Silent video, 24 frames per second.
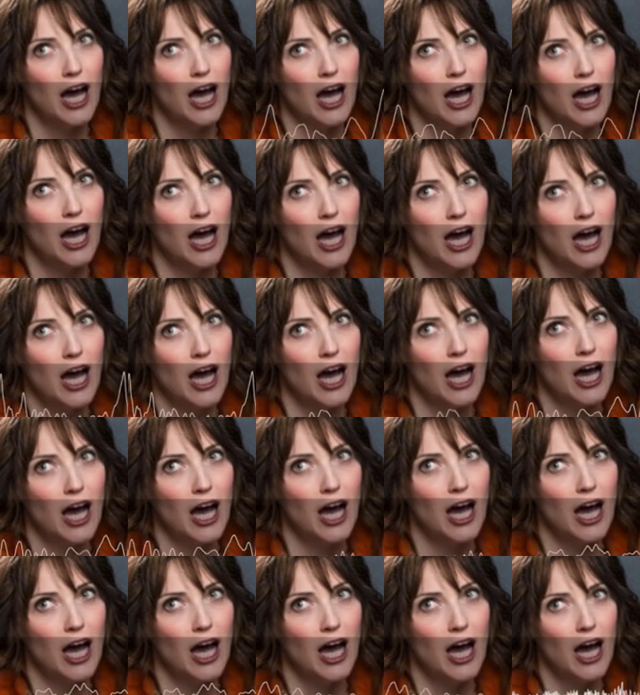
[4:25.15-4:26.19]
But his
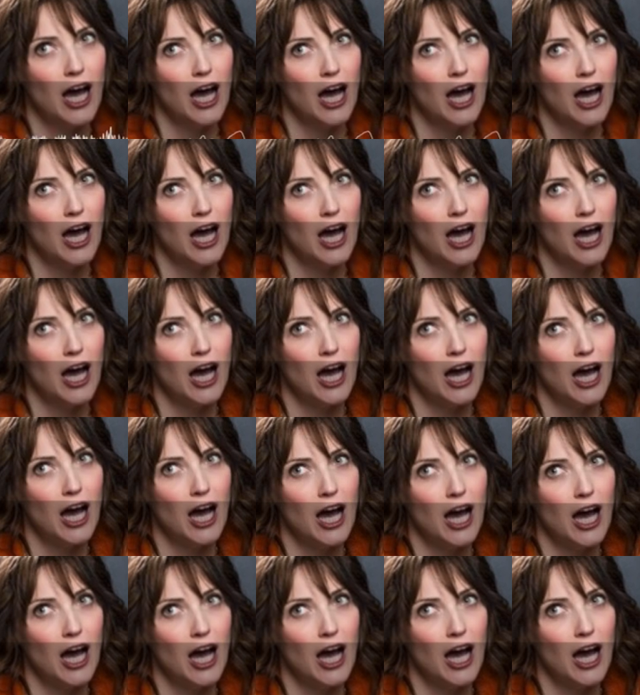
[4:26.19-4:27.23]
energy is young.
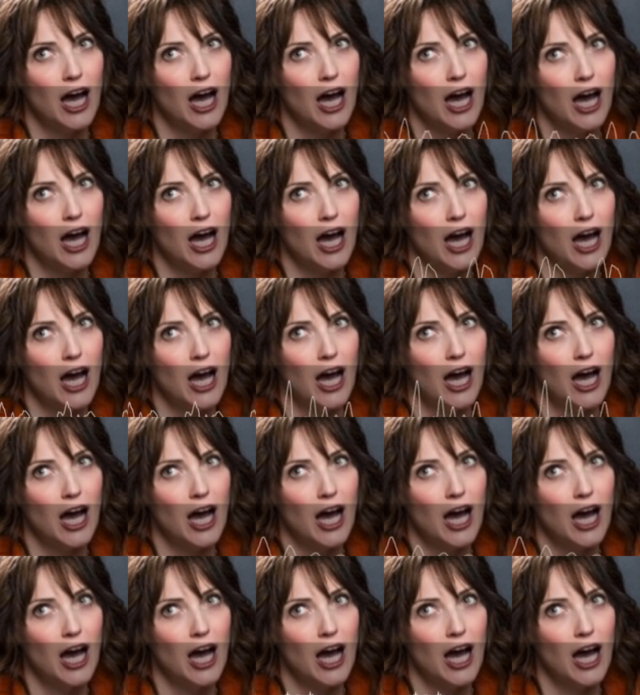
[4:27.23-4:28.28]
Well, it's probably like
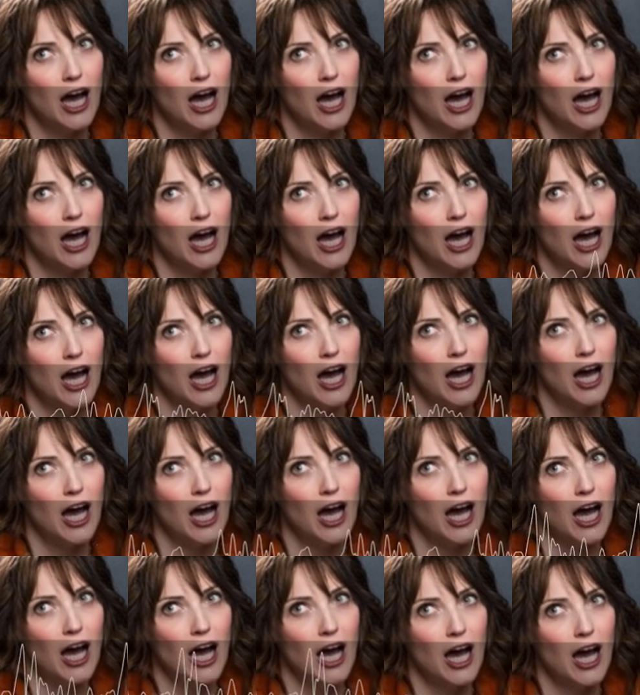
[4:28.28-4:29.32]
30. So he's got his
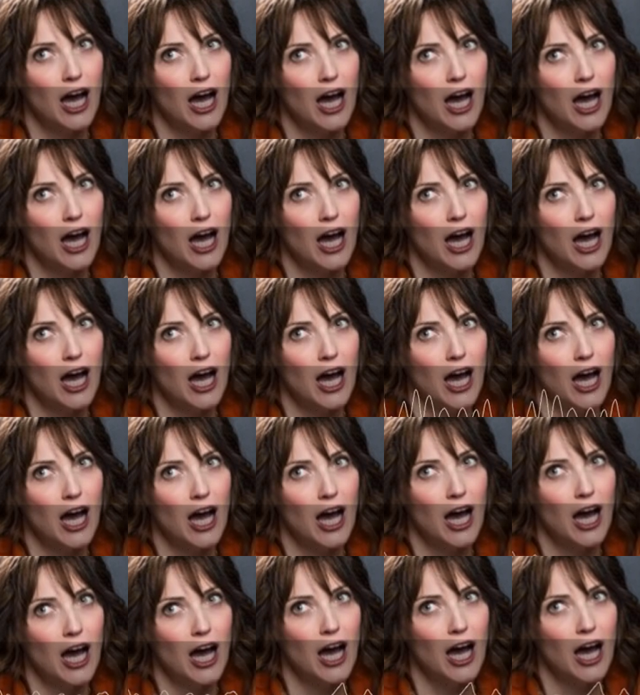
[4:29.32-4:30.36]
dreadlocks. He's a black
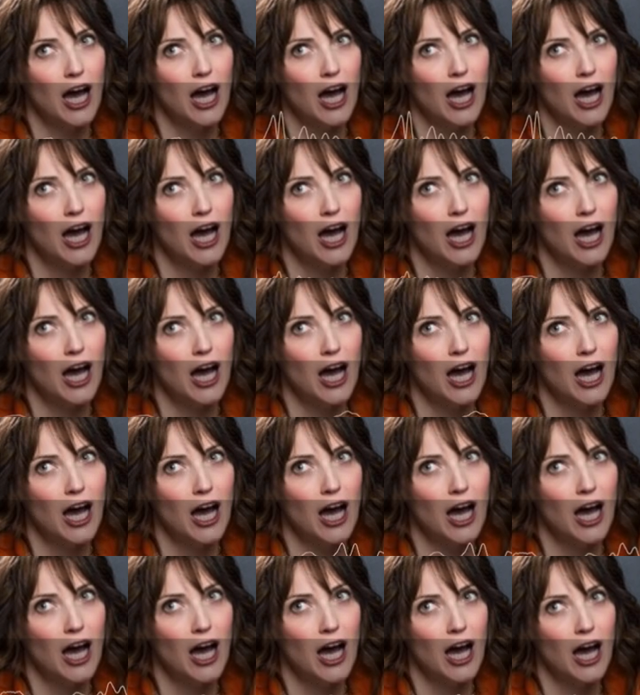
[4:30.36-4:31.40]
guy, by the way. I
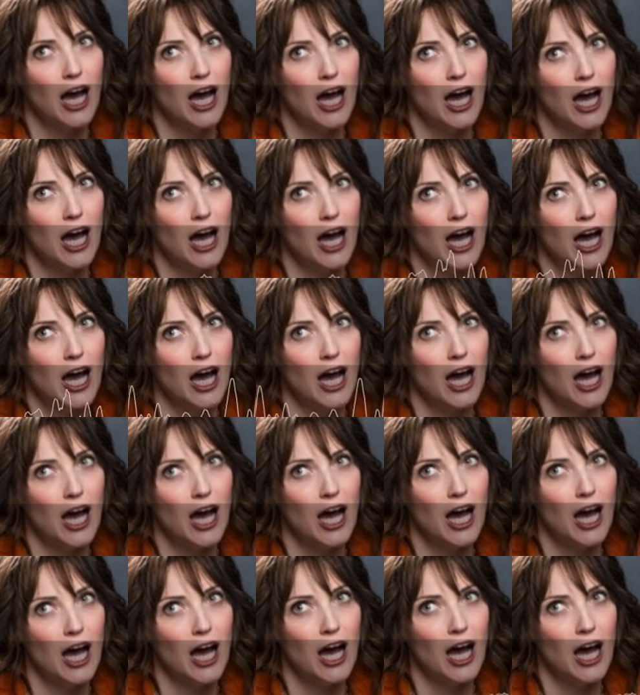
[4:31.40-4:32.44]
want to be very clear,
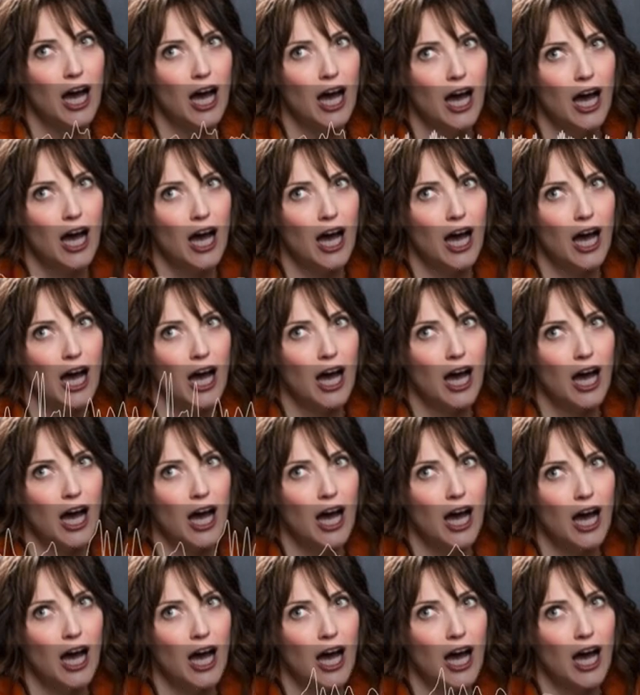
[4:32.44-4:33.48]
because when you say white guy
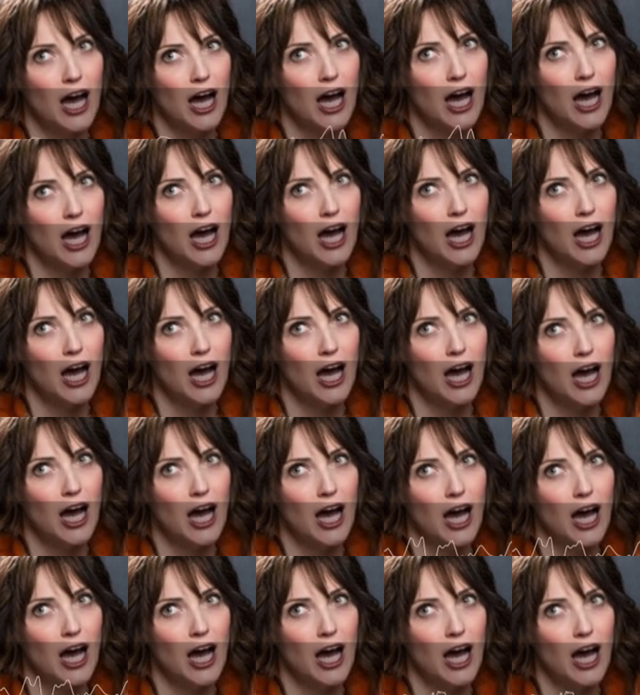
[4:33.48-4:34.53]
with dreadlocks,
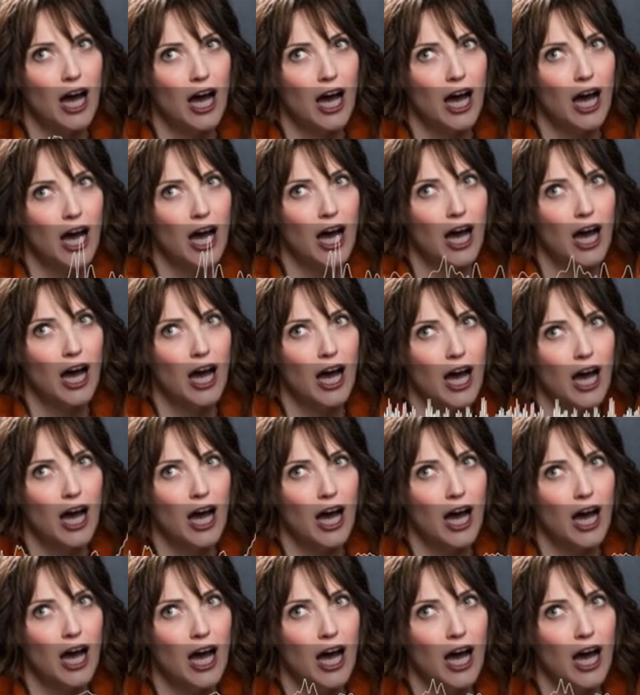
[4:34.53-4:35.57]
it just adds
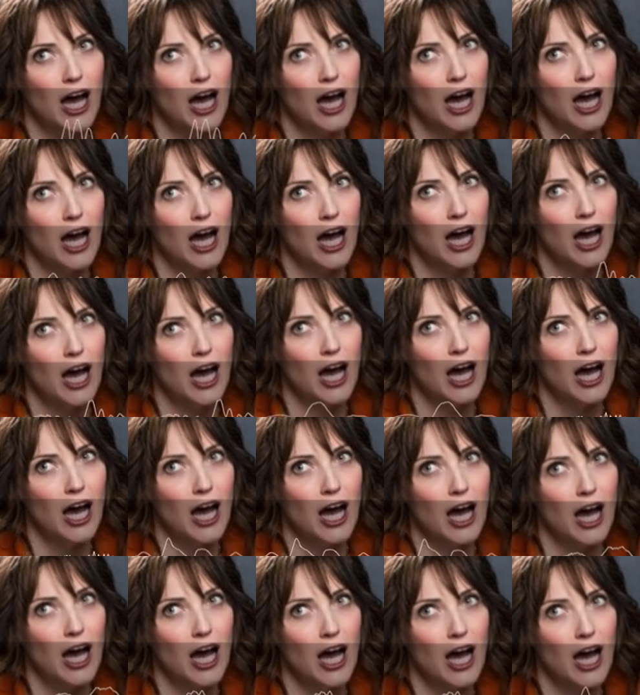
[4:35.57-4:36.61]
so many other things
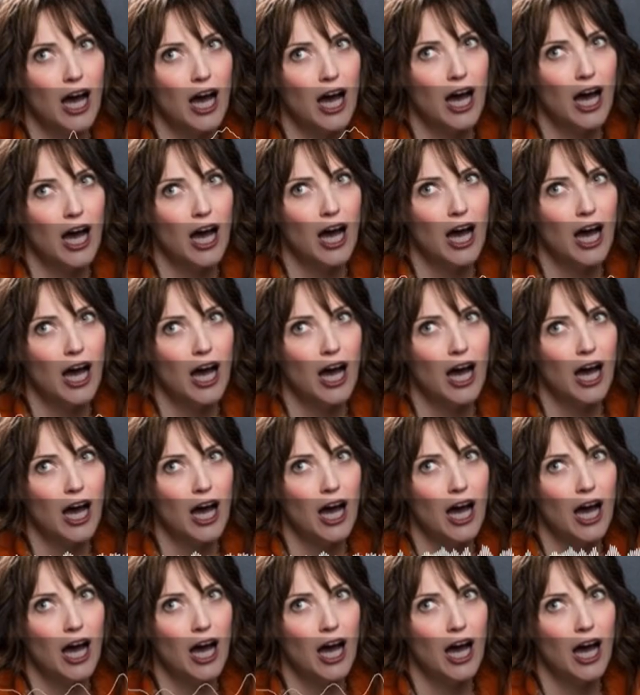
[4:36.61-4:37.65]
that we don't need to add to
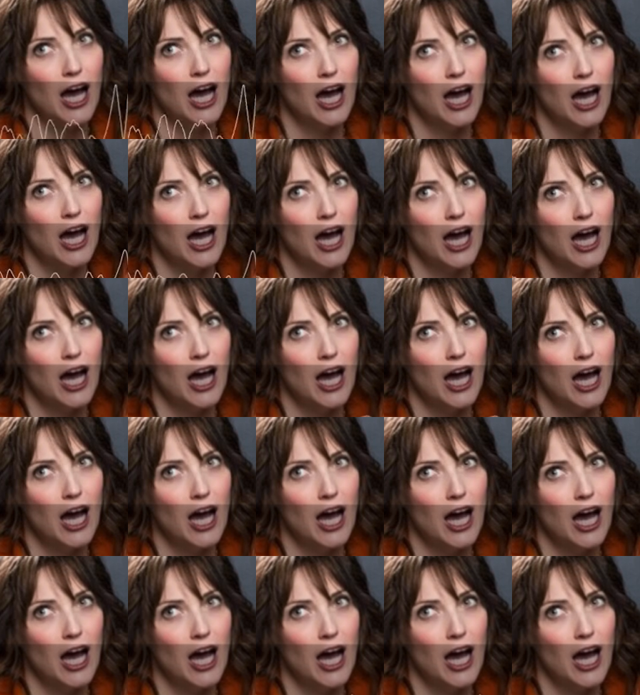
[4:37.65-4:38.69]
this. So black guy with
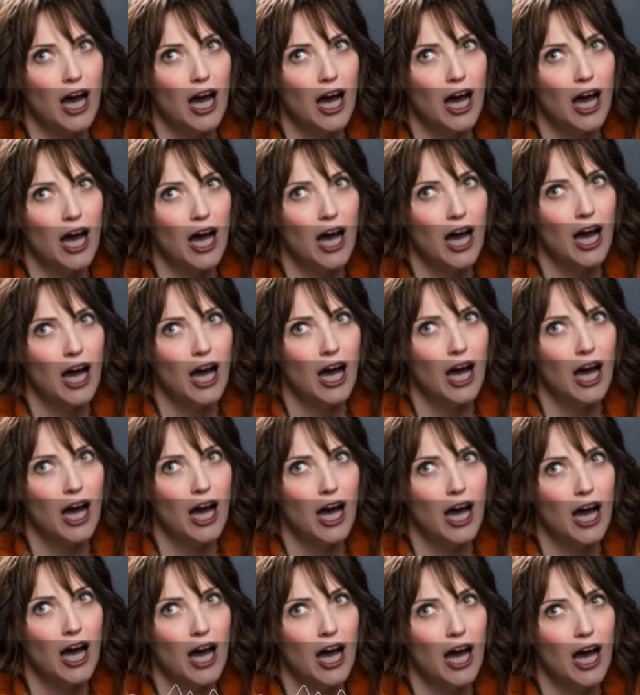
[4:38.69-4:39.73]
dreadlocks. So
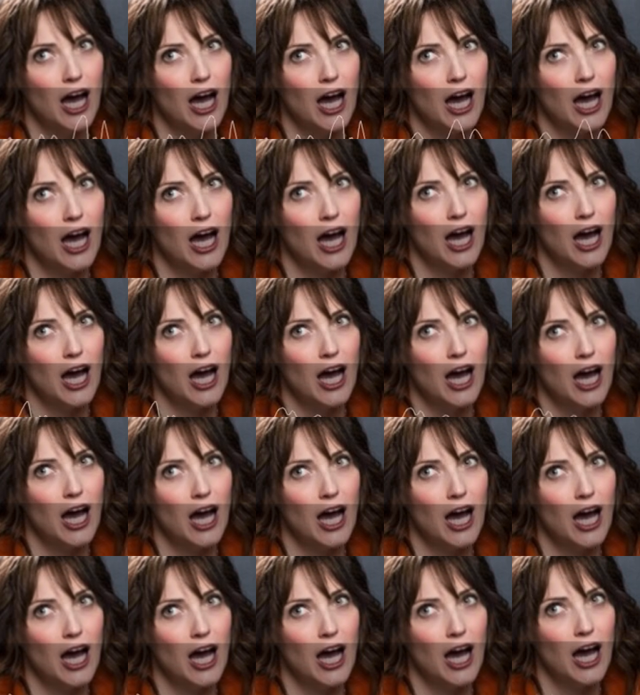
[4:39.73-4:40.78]
there's no kind of
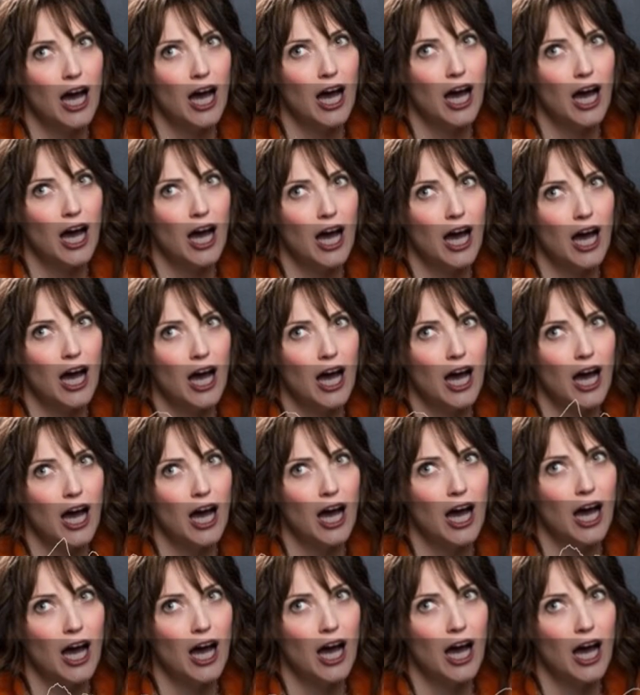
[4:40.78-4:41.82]
like
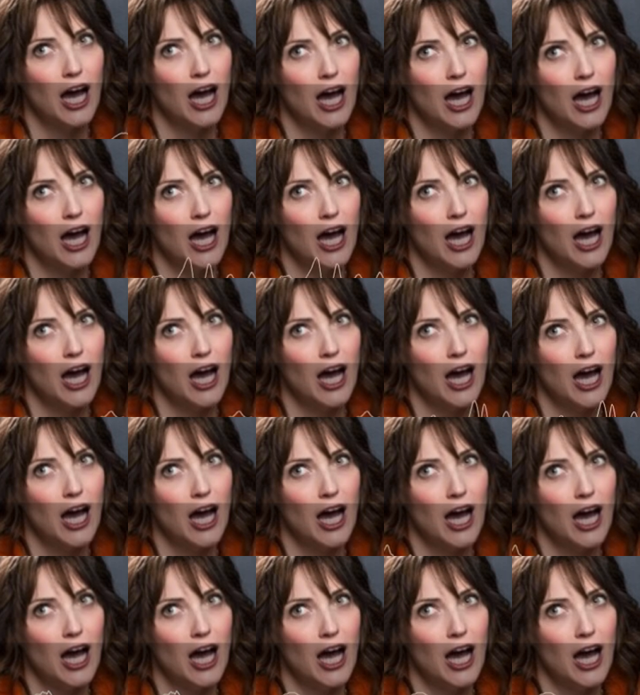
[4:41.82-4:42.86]
annoying white guy
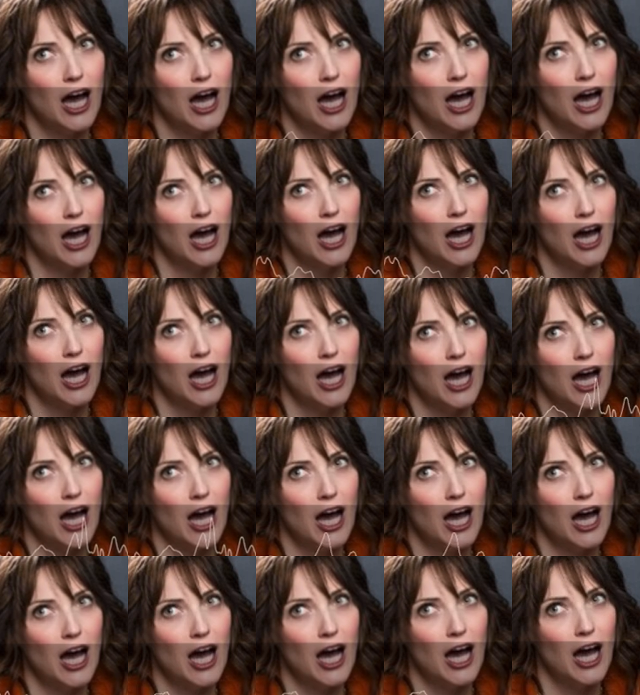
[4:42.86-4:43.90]
thing going. You know
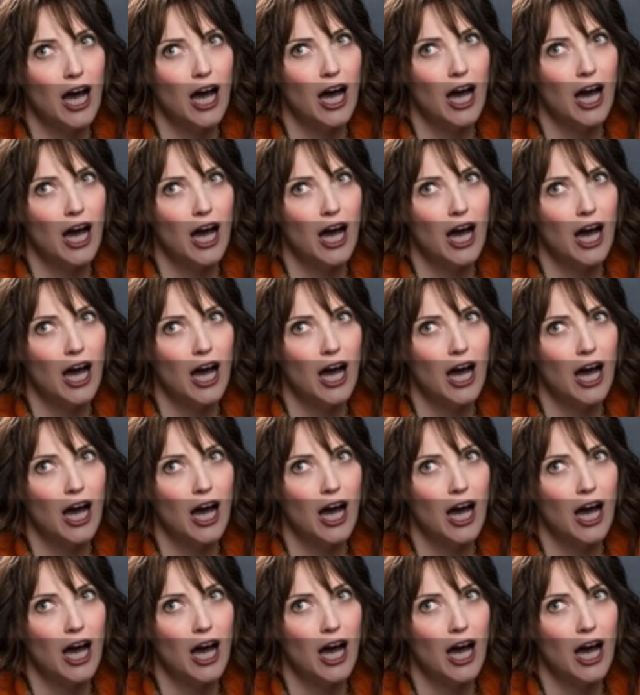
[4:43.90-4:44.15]
what I mean?